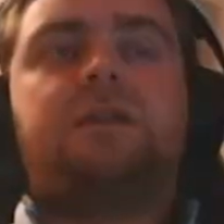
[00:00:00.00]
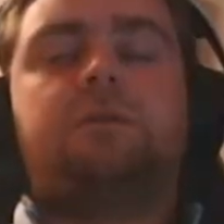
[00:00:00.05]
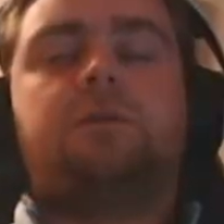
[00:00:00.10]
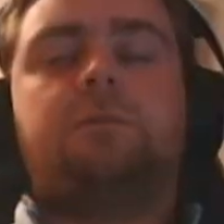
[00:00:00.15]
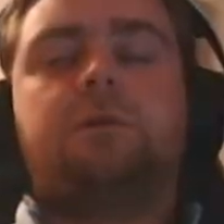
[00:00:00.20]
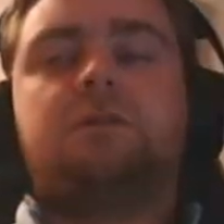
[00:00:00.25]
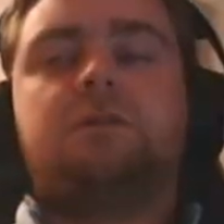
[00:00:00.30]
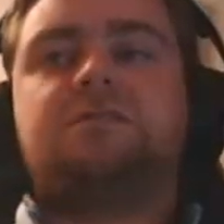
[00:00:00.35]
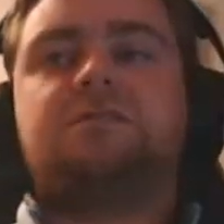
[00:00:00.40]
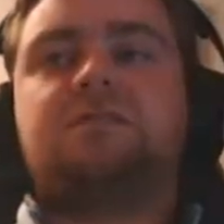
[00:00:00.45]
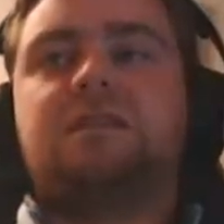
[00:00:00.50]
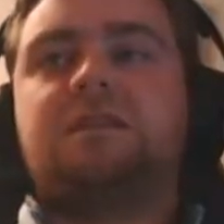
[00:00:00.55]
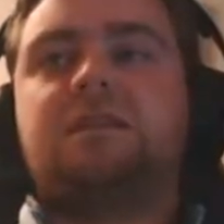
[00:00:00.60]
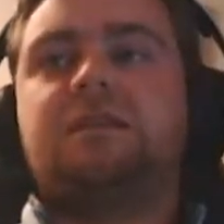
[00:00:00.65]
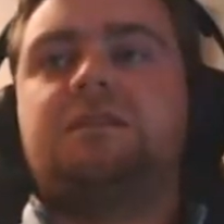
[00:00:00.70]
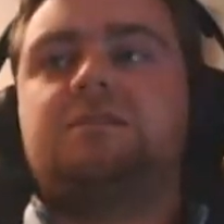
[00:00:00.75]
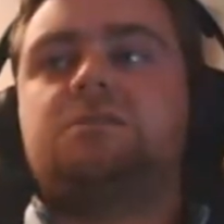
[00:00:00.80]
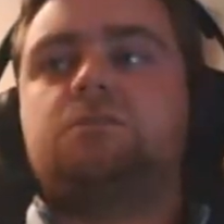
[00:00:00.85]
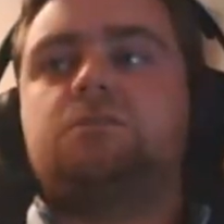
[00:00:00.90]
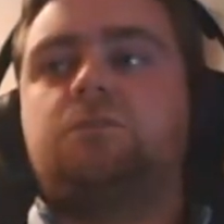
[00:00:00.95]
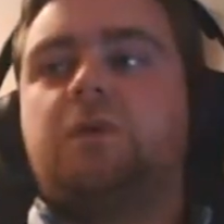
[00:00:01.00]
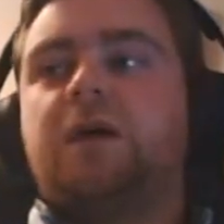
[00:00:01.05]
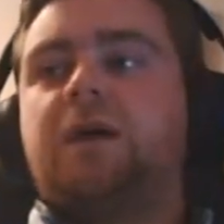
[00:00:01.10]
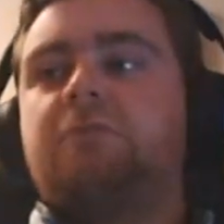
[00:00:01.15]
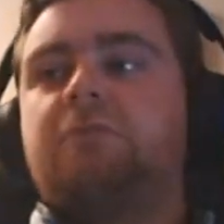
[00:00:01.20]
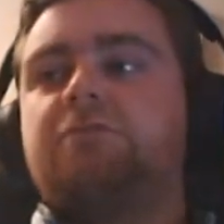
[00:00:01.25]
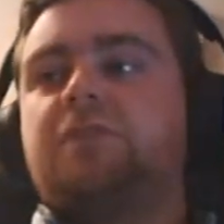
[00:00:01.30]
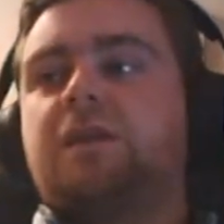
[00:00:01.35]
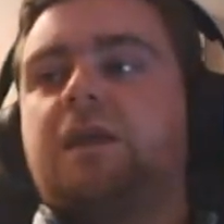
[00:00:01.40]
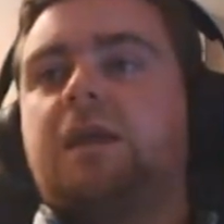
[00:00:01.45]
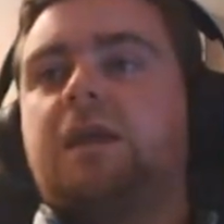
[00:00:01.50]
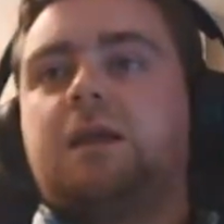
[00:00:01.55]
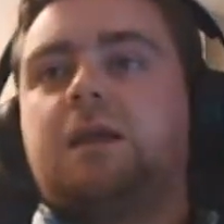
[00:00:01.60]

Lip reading: But it's the least we have to get, I